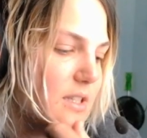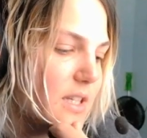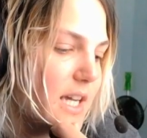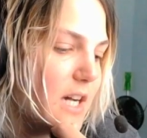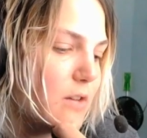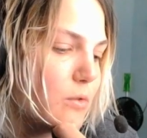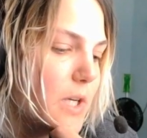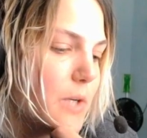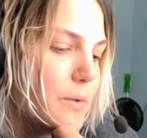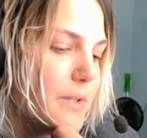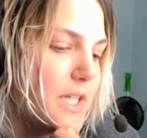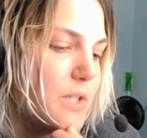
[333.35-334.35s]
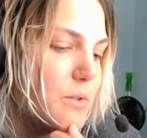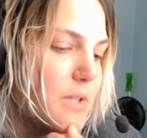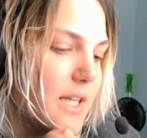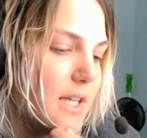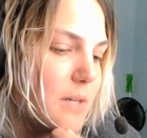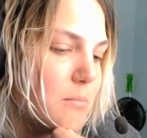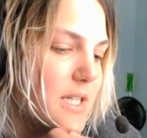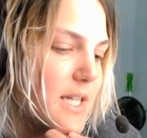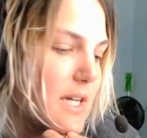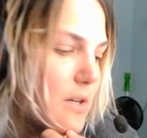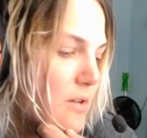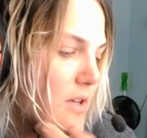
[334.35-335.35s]
like, how frequently do they let me
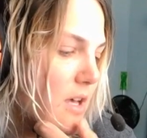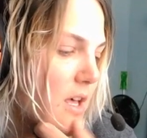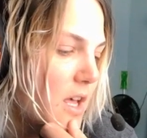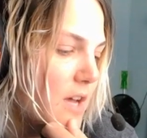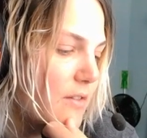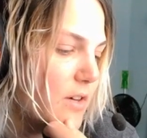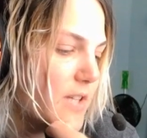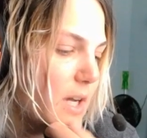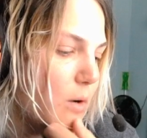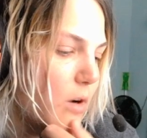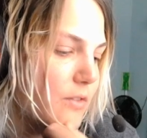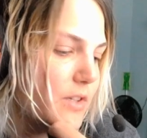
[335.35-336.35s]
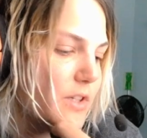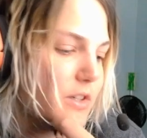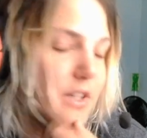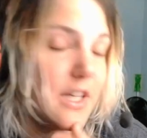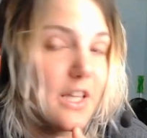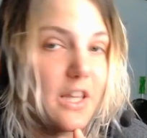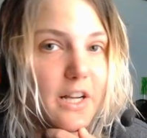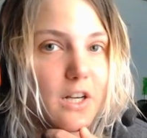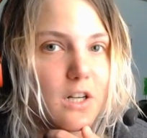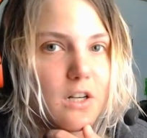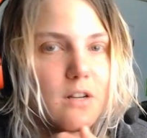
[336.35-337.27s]
down versus how often are they there?